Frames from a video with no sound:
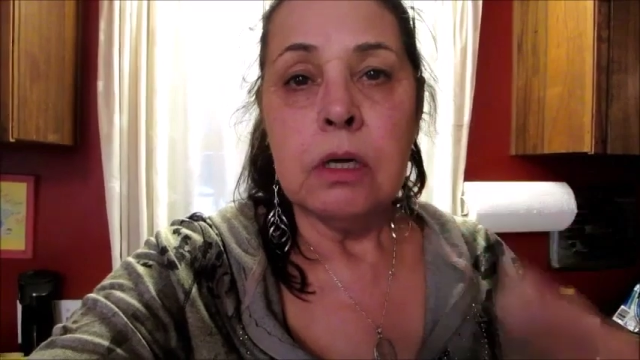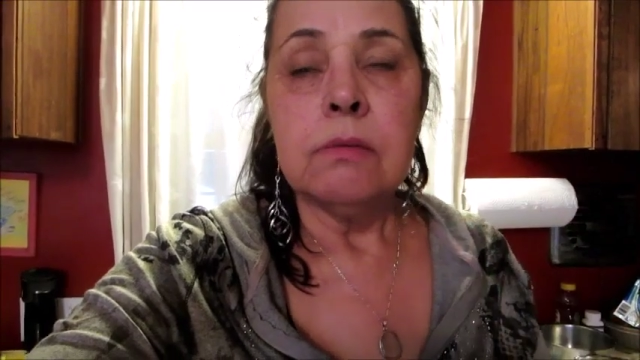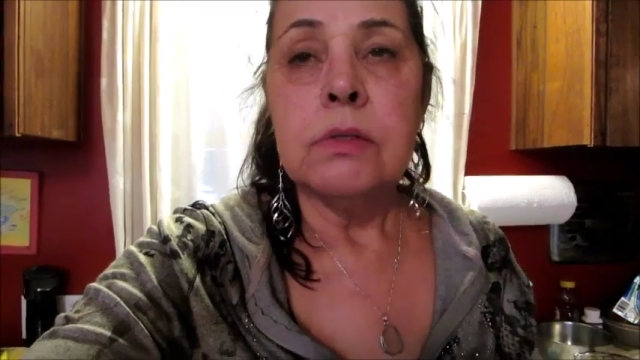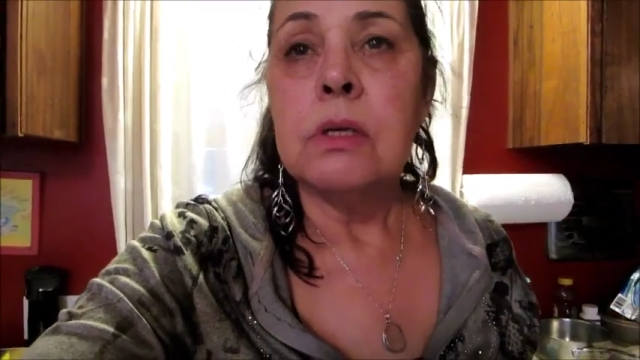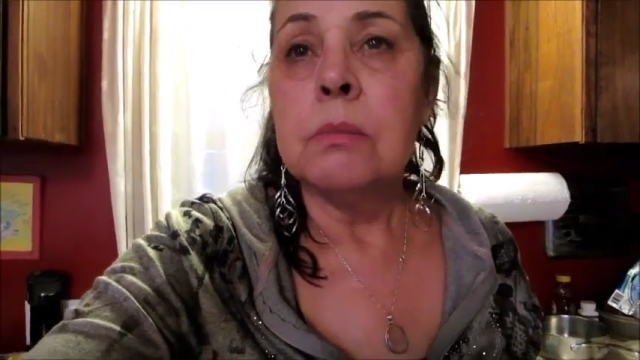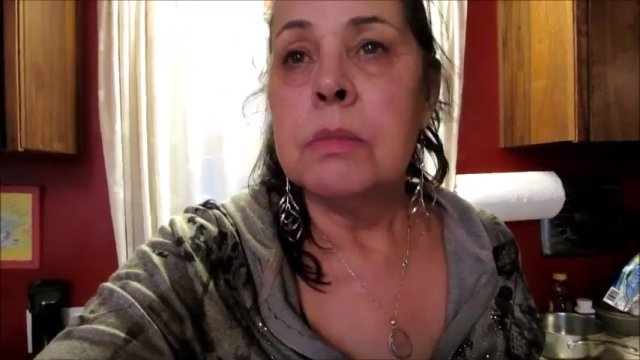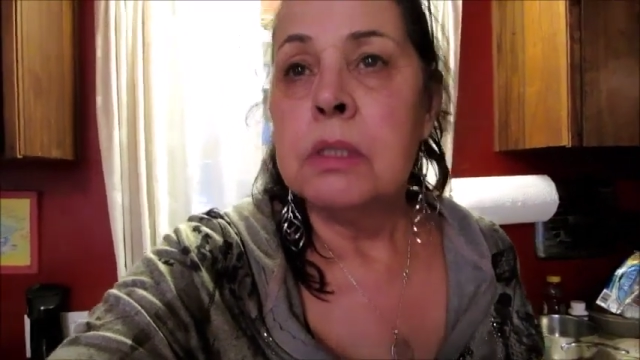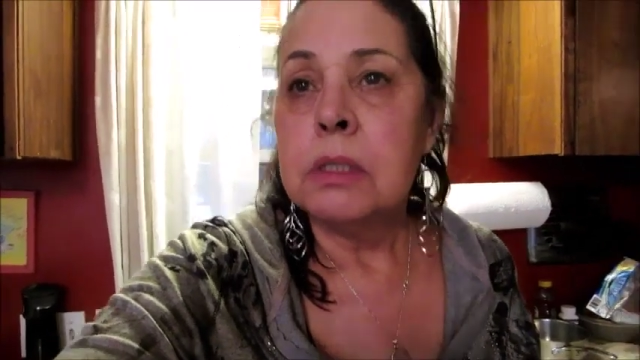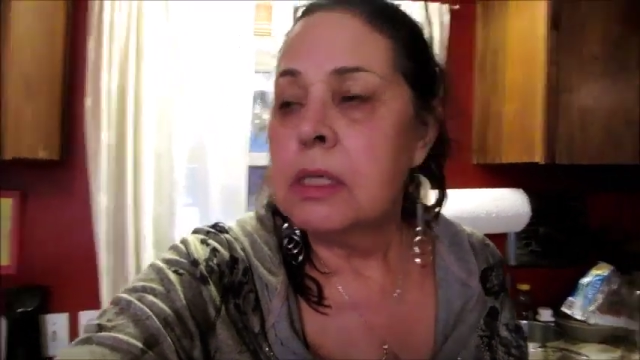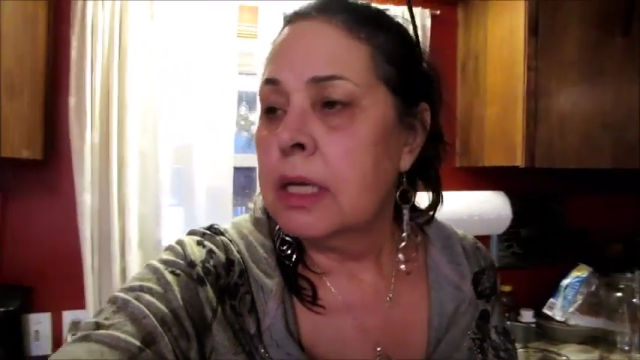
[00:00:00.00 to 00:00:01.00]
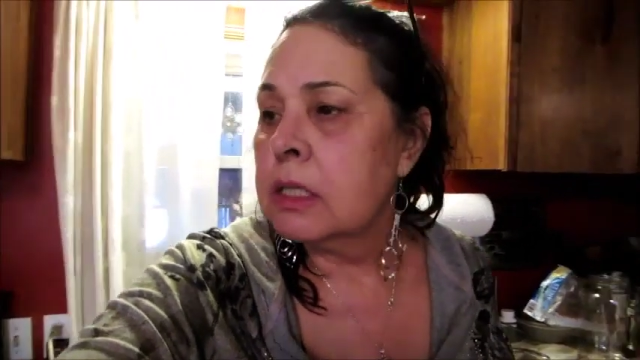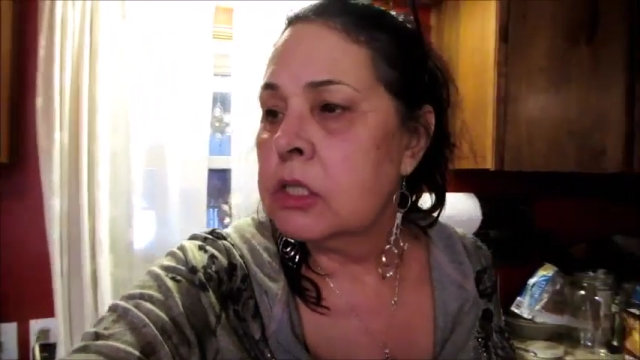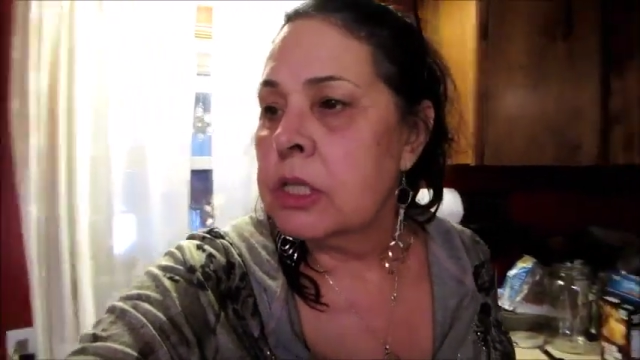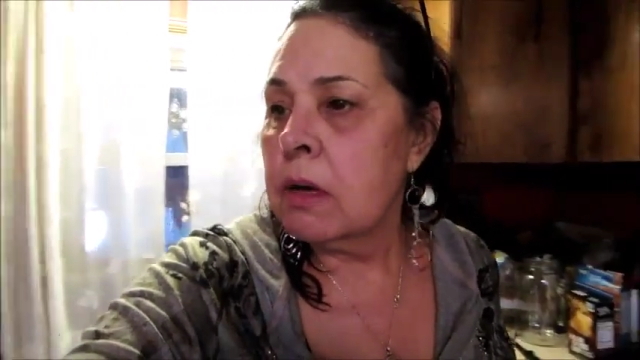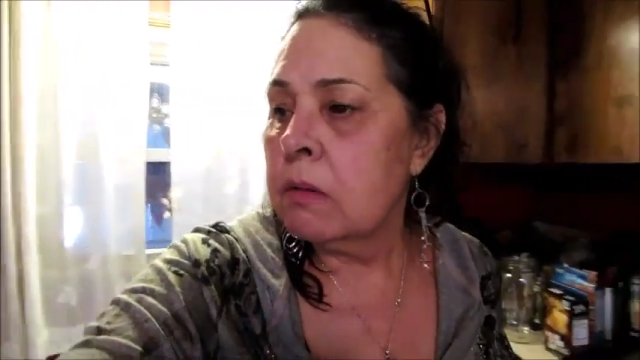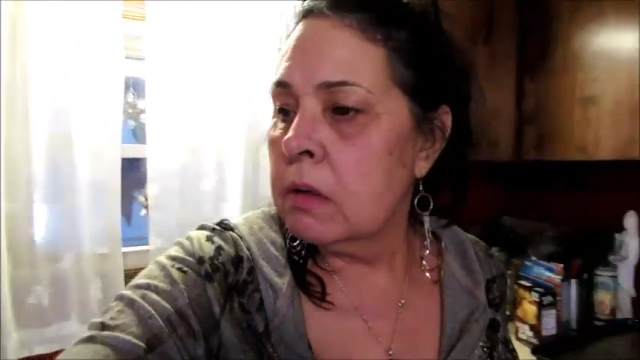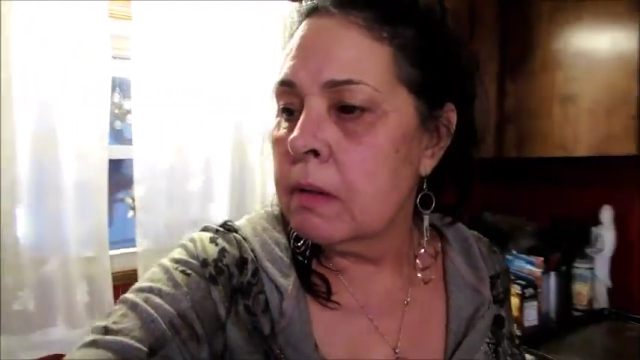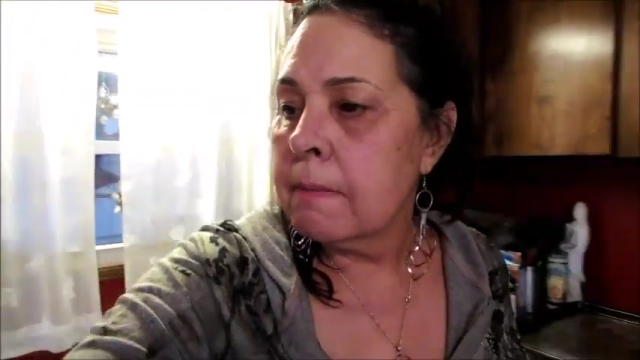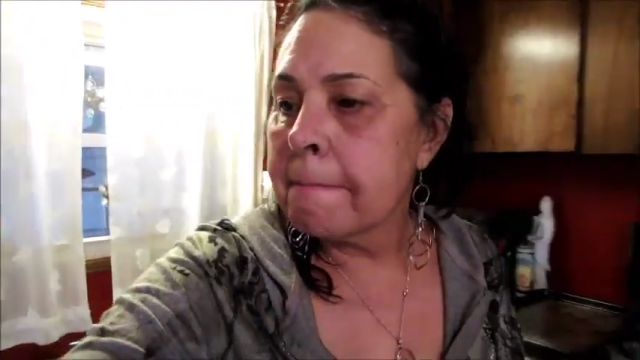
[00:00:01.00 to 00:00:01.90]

off, so I'm going to take a shower